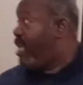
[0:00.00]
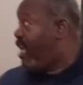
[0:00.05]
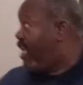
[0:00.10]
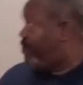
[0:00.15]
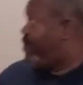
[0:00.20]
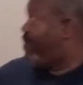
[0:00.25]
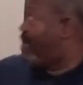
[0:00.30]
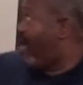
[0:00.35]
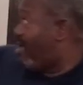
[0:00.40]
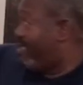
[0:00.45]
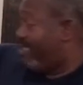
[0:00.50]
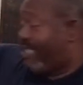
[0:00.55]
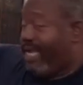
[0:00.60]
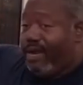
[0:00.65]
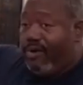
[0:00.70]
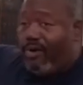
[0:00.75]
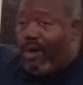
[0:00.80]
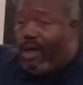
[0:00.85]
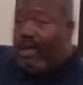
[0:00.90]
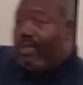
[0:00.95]
It's because of
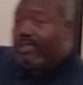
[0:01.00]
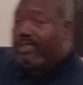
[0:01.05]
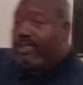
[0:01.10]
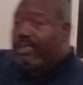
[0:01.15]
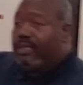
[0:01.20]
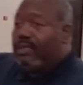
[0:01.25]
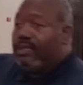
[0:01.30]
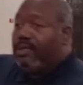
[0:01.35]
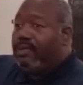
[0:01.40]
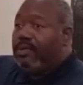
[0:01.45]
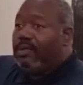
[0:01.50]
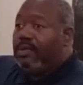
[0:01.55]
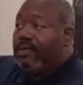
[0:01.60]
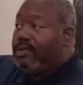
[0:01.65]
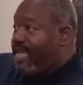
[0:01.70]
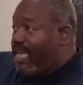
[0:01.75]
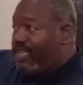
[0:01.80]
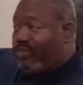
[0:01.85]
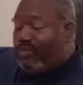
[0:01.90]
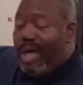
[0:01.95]
that cross.
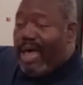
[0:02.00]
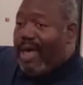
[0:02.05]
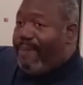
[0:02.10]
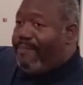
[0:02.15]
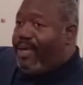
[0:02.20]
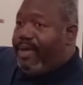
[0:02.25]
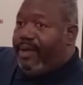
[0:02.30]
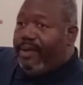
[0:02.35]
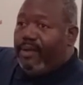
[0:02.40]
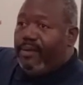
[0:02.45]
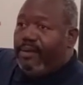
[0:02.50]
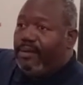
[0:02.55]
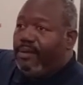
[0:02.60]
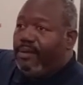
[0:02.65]
That's why I'm here.